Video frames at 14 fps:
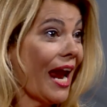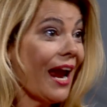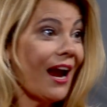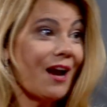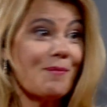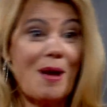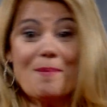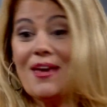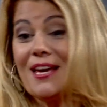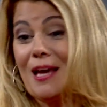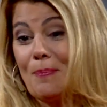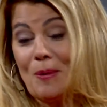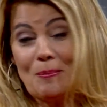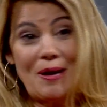hair, my
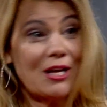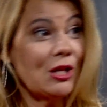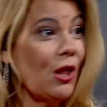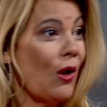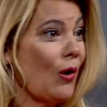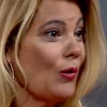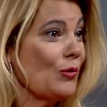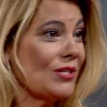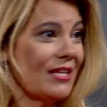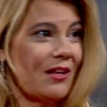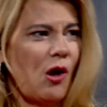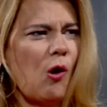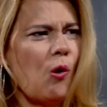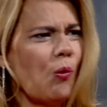makeup, and my clothes,
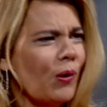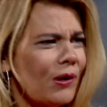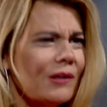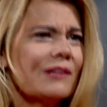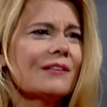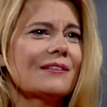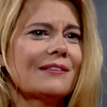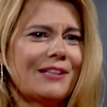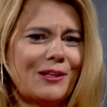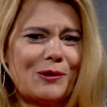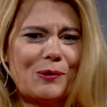and the whole world,